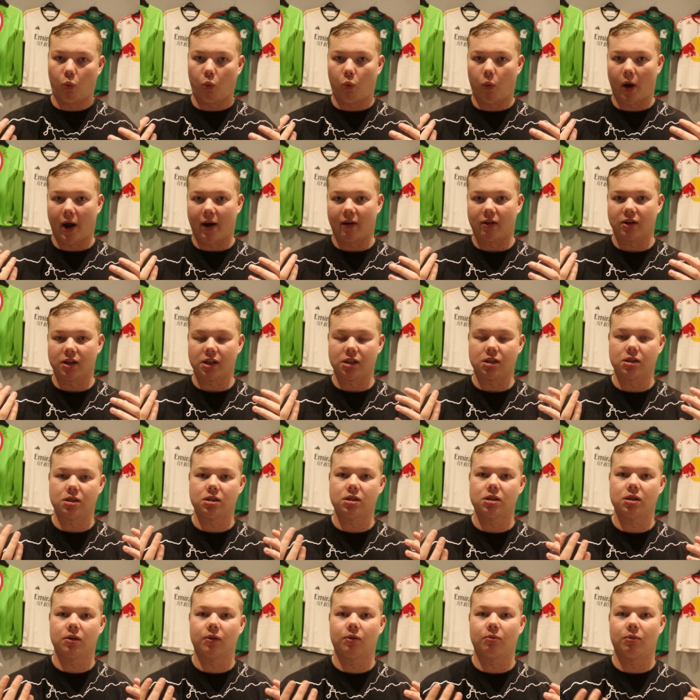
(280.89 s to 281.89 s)

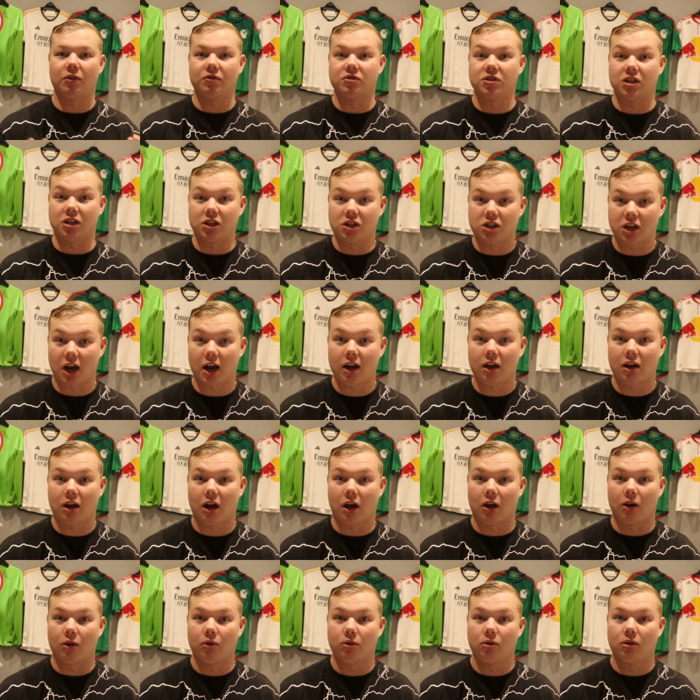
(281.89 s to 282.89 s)
Whereas with
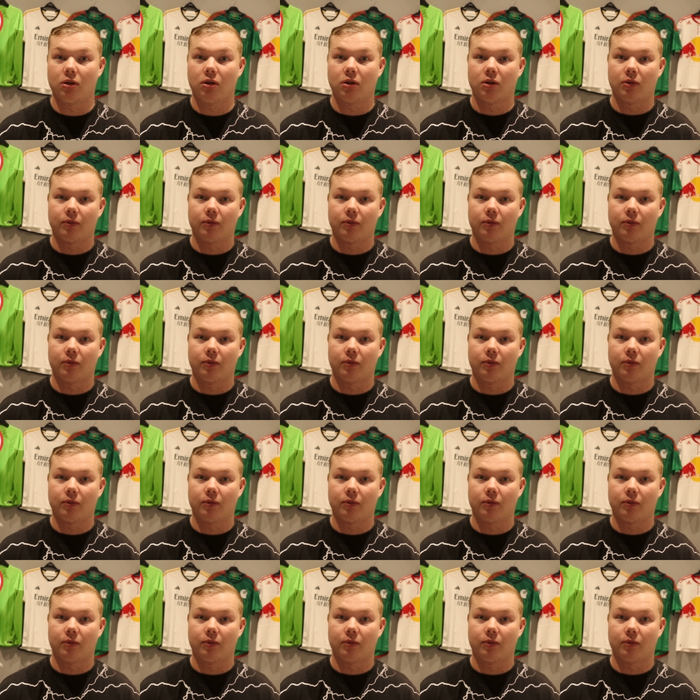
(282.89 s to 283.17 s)
Zinchenko,